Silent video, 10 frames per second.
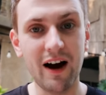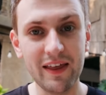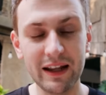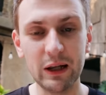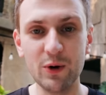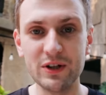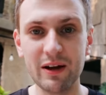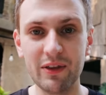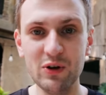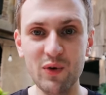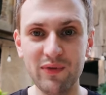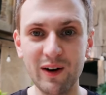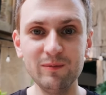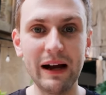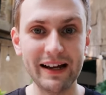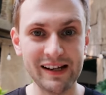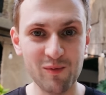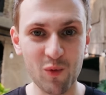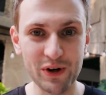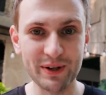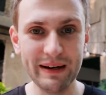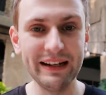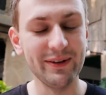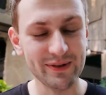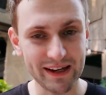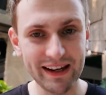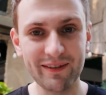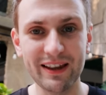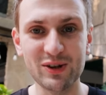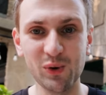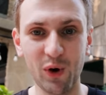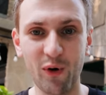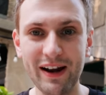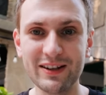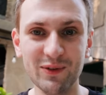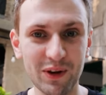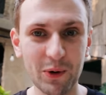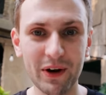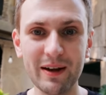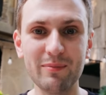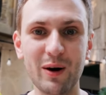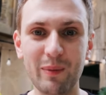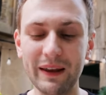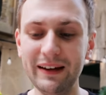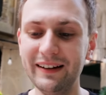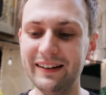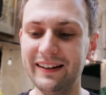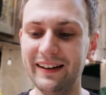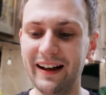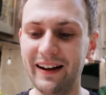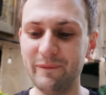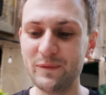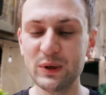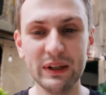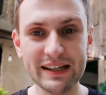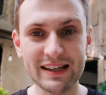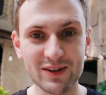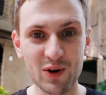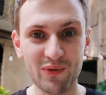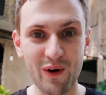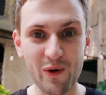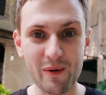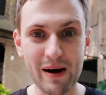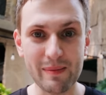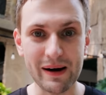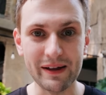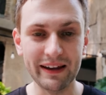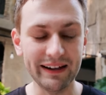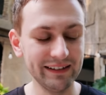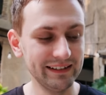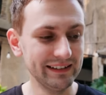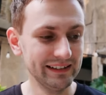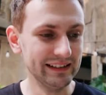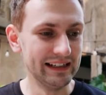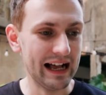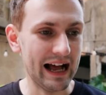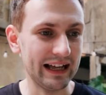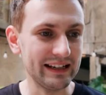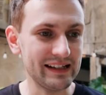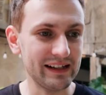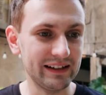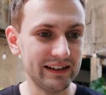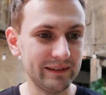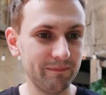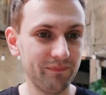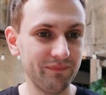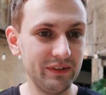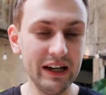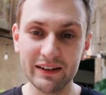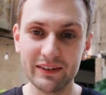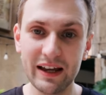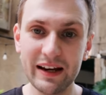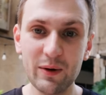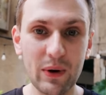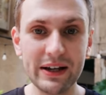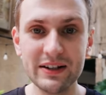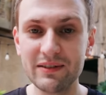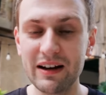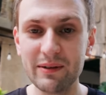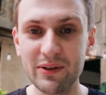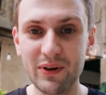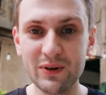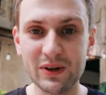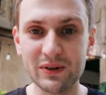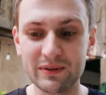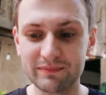I then loaded up the new film, had him watch me, and he was like, yep, that's all correct, you've loaded it properly. So at least there's no fault on my part there. And yeah, then he went and developed the photos.